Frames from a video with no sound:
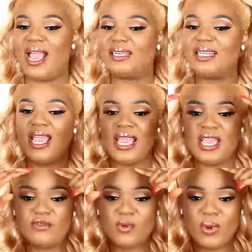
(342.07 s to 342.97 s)
And
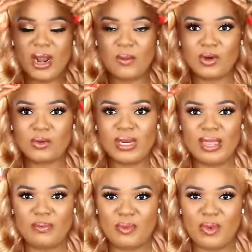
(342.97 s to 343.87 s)
even when I want to
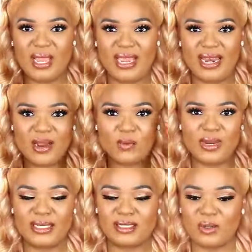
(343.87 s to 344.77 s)
lay baby hair, like
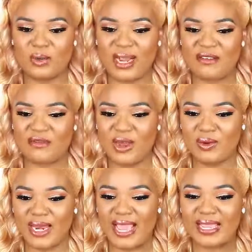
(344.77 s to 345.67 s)
with this look, I
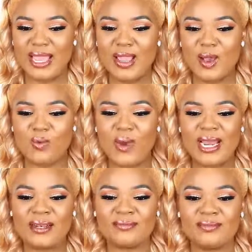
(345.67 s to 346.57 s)
felt like
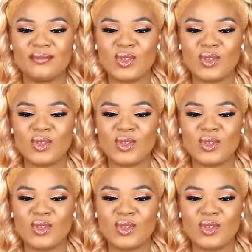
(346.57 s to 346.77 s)
when